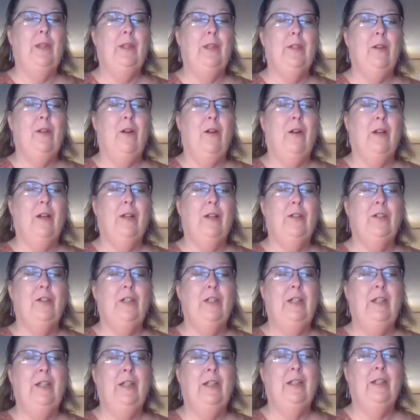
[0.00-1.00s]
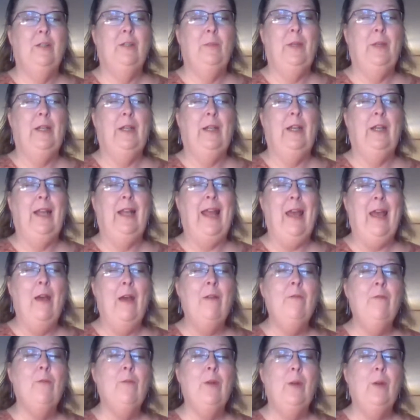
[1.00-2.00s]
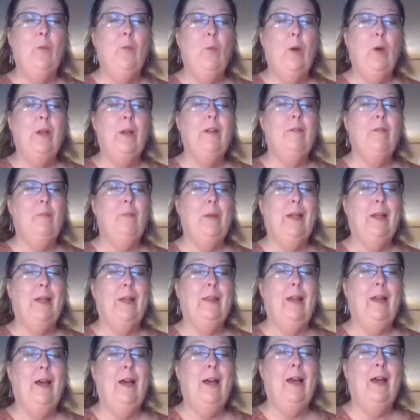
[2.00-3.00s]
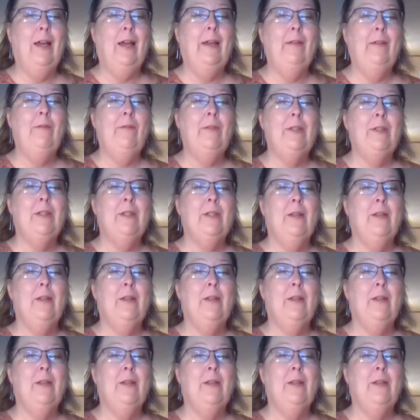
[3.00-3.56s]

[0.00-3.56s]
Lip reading: because she has been in every one of my lives.